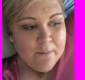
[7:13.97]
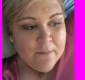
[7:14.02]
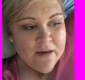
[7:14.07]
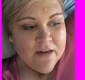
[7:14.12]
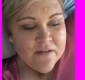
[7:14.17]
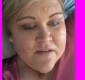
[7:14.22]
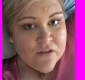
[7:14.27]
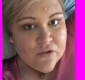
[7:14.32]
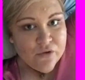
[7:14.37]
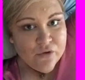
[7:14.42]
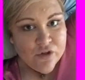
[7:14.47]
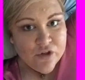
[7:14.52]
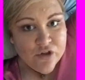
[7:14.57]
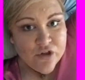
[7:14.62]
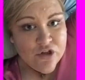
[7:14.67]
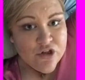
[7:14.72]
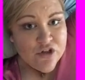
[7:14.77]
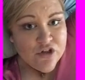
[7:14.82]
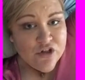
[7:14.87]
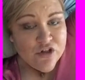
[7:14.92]
He said, or you
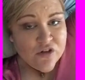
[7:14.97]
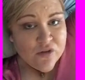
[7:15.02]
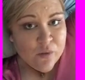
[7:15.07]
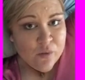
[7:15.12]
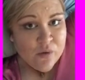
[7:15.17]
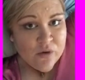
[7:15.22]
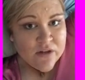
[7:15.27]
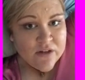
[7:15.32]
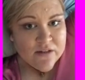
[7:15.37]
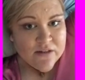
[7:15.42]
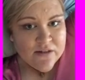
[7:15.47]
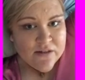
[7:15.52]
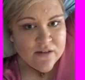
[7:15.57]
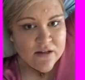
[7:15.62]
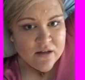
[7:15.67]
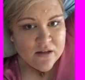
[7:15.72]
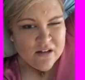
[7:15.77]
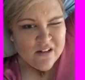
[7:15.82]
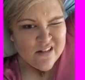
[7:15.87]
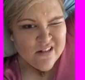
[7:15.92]
could just use a walking
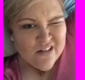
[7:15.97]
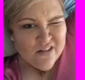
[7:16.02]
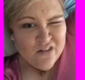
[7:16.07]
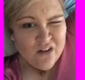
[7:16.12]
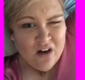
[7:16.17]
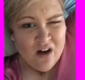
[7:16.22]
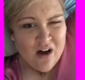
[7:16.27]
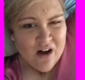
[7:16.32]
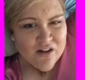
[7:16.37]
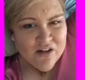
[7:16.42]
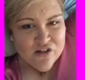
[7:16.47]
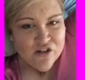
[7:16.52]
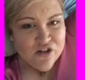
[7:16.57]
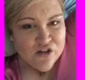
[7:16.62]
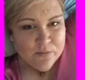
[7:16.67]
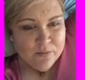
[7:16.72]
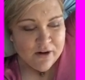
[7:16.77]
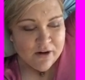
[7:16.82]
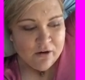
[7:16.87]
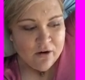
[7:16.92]
stick. And I just thought, oh, I'll just
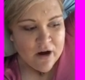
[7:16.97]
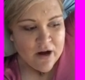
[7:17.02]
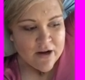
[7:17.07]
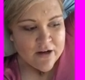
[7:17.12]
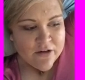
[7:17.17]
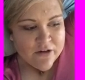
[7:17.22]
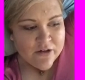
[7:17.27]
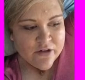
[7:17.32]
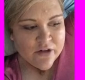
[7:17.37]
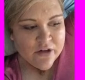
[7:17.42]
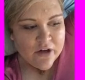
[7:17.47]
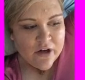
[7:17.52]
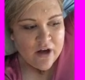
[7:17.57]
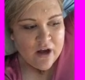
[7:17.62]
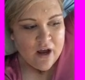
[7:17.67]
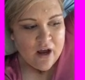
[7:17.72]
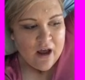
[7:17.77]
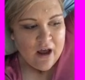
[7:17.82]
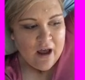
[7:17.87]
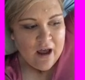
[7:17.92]
use my crutch.
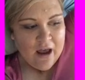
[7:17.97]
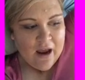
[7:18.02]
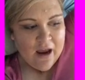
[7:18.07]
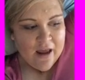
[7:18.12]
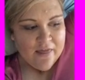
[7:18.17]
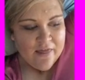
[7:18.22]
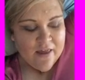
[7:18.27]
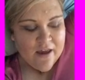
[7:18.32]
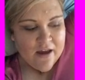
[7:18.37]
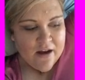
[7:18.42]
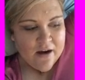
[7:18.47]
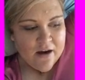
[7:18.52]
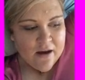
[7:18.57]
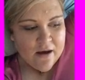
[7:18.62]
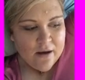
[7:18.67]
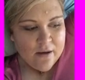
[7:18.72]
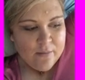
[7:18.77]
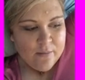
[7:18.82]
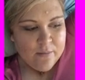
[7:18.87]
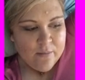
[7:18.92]
And
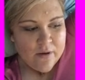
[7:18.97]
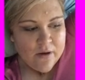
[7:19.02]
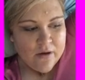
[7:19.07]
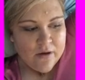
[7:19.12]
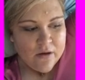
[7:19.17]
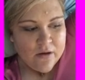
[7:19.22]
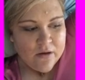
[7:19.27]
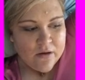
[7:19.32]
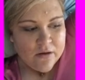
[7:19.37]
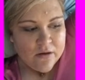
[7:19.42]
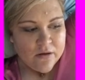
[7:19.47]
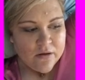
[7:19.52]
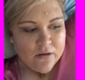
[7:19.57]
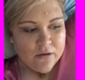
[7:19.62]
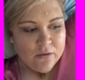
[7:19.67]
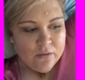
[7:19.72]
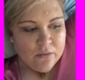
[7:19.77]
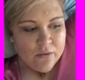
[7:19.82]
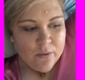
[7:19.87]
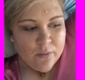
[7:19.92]
then
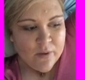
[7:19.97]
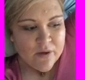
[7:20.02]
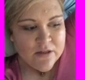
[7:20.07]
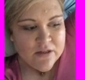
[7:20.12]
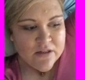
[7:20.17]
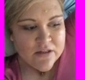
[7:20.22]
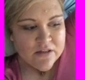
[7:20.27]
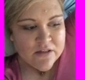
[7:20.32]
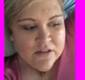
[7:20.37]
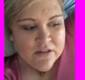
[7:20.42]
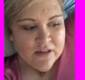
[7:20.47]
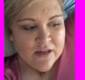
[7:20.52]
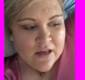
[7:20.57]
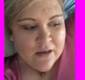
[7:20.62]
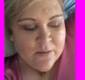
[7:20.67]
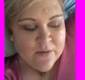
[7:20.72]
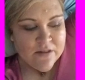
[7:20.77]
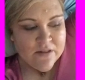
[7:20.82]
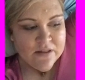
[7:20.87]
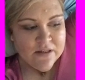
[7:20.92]
we went down to the
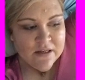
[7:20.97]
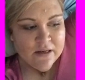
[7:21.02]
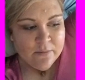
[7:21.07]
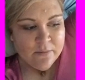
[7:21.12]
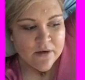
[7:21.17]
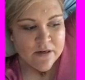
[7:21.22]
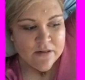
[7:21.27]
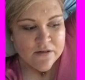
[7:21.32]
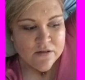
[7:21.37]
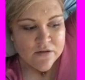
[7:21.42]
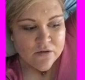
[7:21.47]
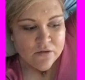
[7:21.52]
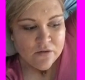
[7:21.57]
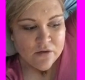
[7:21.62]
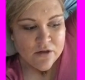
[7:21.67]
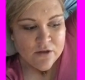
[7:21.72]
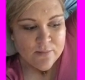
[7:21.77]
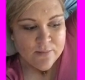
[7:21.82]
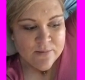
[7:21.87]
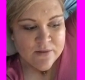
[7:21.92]
chemist to get my
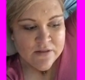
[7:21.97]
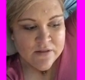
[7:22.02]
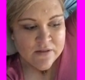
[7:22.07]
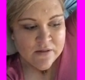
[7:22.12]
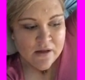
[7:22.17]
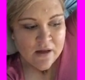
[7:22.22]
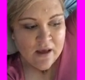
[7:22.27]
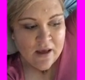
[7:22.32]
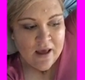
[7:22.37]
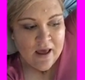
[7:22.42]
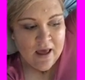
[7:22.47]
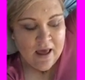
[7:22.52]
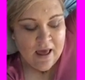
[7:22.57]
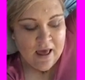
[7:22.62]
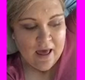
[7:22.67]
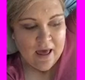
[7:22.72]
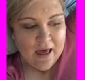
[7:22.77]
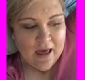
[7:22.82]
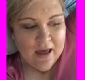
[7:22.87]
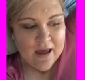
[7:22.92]
scripts,
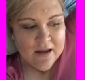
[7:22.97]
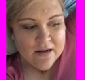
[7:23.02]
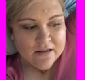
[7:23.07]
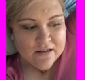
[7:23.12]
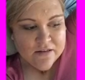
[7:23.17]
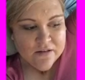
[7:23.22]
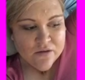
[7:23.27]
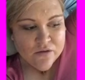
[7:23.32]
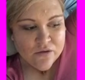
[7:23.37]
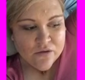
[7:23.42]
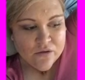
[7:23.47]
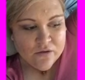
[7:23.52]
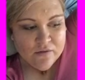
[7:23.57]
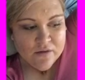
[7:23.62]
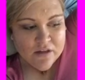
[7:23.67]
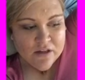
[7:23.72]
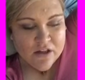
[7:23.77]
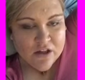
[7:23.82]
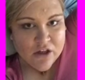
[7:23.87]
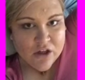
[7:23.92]
and I saw a
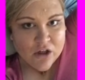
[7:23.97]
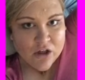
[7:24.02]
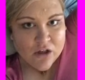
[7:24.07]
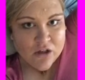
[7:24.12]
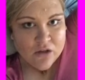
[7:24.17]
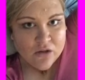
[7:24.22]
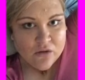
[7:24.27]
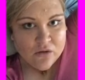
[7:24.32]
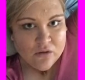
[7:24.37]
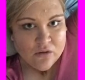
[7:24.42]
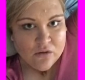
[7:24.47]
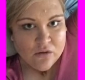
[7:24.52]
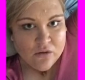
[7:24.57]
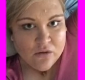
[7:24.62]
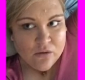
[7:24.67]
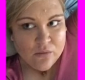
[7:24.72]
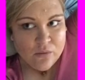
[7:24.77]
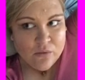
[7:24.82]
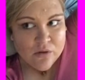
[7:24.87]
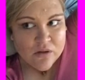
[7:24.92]
really cute little
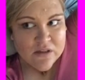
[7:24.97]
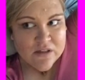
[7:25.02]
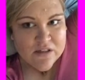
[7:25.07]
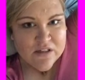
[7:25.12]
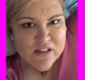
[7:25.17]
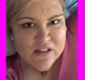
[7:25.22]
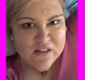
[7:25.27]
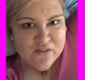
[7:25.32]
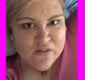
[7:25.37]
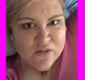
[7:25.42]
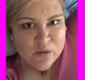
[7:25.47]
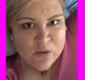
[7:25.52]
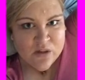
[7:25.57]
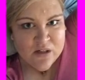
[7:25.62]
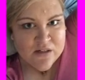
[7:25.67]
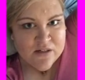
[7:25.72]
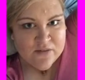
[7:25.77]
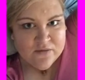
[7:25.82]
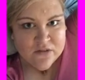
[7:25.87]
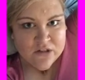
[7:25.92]
walking stick for
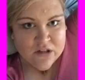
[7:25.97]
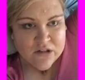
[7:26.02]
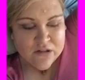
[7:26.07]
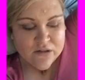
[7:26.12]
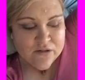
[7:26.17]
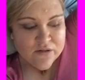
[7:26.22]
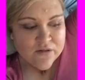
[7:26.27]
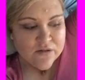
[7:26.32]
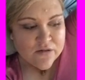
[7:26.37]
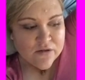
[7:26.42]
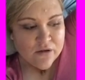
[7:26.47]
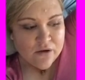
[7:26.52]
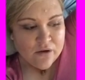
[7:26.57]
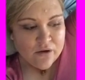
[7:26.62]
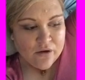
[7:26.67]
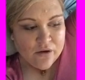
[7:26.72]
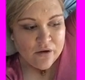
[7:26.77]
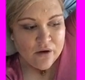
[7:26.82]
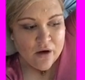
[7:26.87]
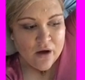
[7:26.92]
$27.
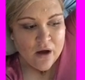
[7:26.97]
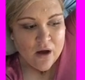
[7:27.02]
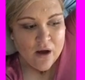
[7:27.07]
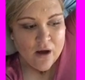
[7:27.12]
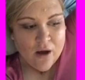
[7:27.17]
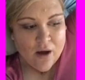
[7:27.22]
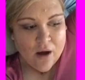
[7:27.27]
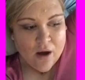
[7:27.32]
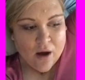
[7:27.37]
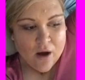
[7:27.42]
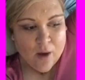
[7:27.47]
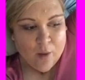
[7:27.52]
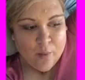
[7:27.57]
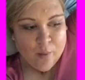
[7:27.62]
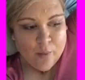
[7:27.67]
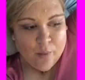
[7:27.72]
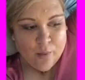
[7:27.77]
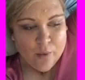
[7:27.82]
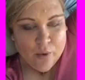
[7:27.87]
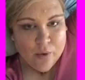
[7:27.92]
So I
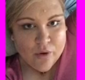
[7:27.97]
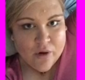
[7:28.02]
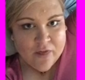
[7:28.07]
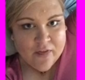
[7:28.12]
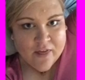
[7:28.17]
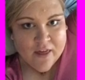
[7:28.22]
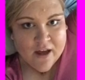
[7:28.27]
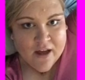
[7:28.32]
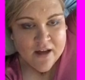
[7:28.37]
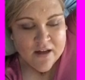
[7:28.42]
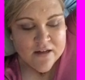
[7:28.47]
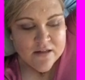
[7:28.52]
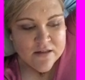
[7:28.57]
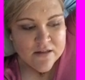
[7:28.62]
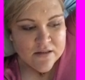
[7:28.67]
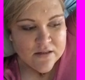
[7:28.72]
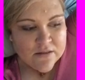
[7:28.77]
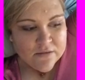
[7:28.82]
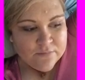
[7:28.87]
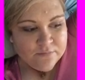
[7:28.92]
bought
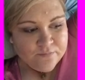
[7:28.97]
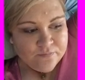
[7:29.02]
that.